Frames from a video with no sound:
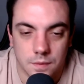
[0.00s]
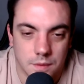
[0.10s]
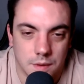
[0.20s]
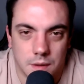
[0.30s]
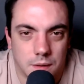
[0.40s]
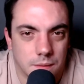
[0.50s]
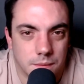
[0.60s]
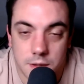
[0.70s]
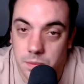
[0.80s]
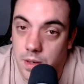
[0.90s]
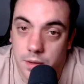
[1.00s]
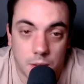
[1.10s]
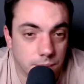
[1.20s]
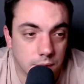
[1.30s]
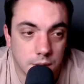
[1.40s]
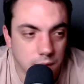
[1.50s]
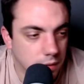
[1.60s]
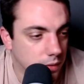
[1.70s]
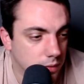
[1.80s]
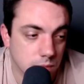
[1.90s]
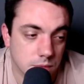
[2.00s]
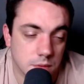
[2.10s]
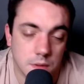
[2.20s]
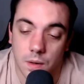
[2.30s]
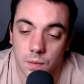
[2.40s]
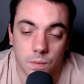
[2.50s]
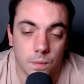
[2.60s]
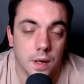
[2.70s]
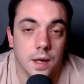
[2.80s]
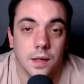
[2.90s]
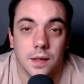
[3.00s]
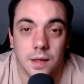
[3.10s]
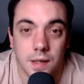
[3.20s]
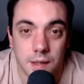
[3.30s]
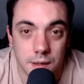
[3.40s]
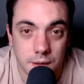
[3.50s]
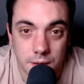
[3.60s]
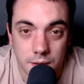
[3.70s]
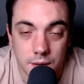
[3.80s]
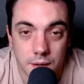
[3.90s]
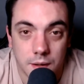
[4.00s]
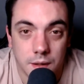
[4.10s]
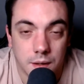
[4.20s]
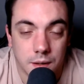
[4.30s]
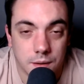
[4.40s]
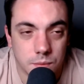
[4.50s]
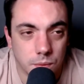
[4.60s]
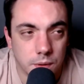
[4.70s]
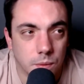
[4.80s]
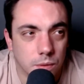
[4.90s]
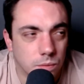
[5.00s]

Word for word: You know, that's why I don't predict because it was nowhere near. Because we were